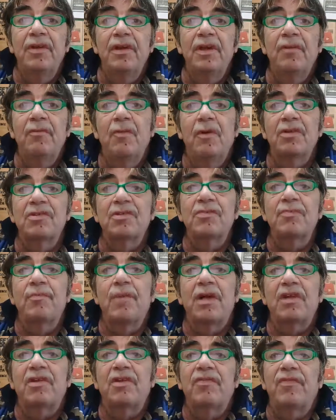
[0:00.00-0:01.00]
It wasn't
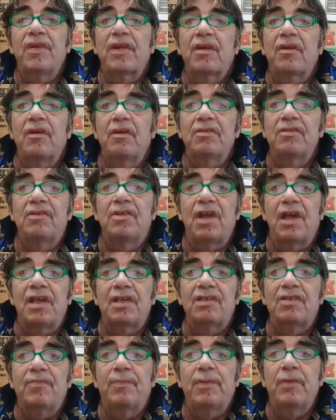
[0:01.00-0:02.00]
much of a
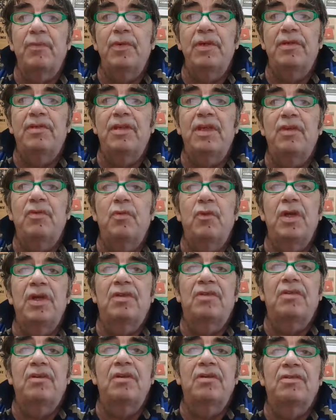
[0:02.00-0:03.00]
contest, but we did
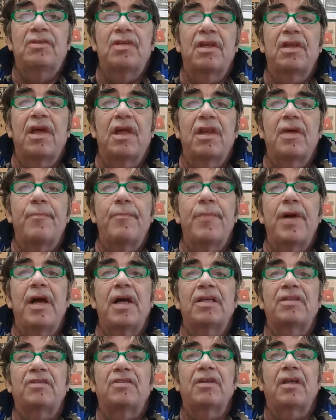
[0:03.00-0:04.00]
witness another
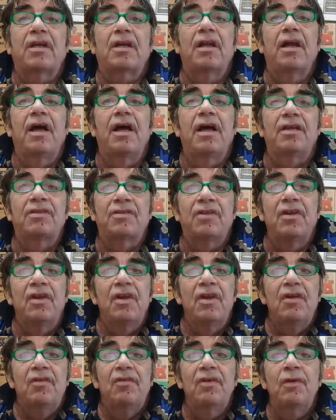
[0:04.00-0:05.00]
masterclass
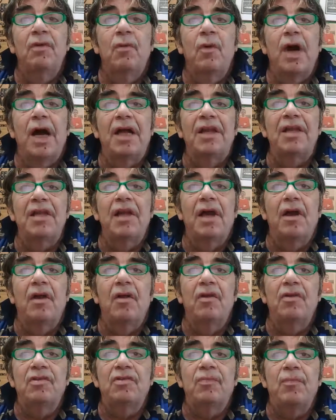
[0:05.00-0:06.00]
from
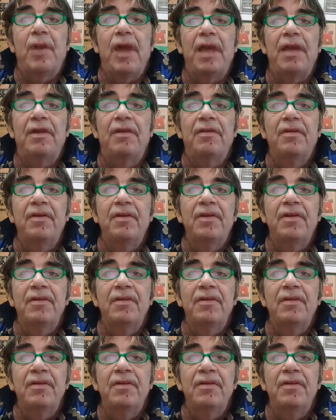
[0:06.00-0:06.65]
Guardiola's men,